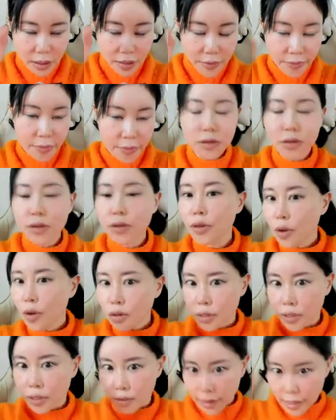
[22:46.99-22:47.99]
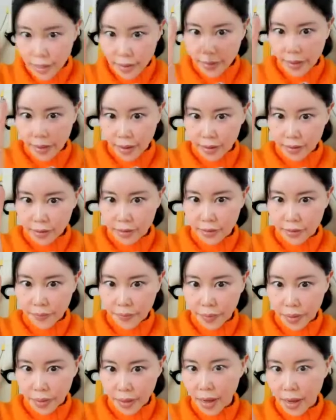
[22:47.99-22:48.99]
If you do those three things
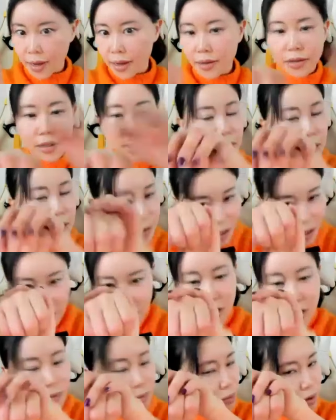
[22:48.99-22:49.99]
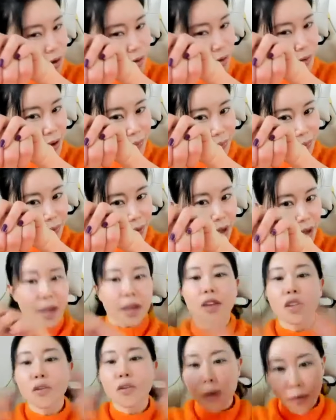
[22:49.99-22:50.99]
and you still cannot improve it,
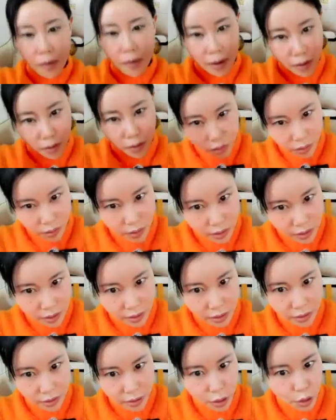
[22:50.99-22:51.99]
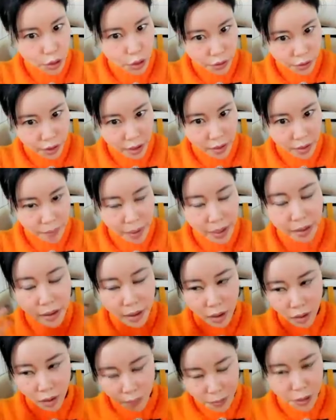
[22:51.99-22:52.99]
you might want to consider surgery,
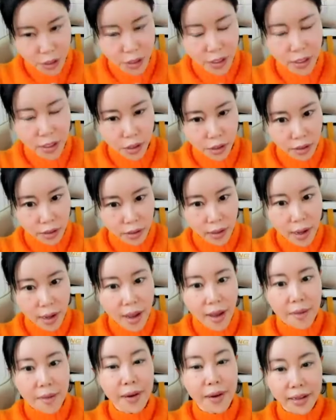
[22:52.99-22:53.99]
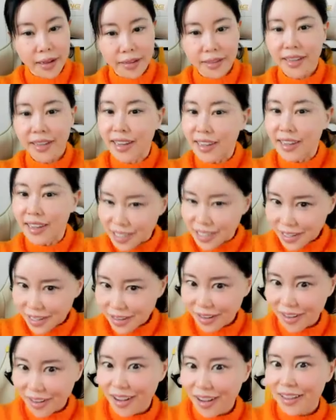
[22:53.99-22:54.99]
medical procedure. But in
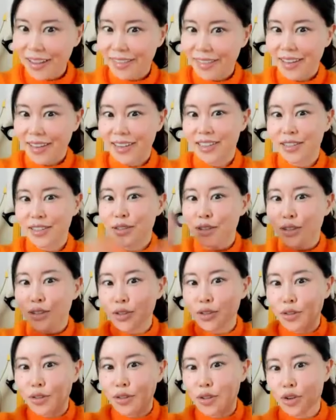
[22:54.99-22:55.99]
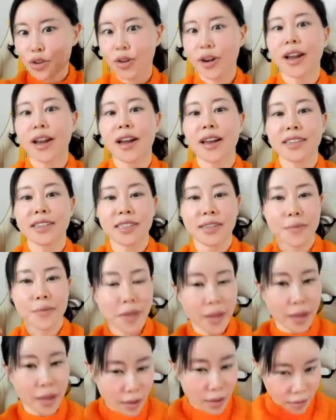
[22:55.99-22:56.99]
general, I think it's good to try
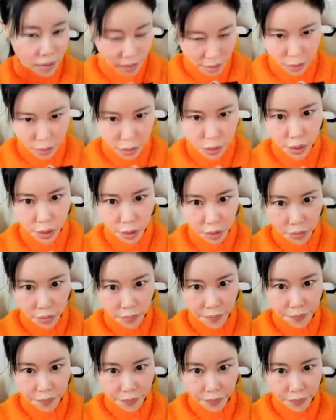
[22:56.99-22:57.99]
something natural.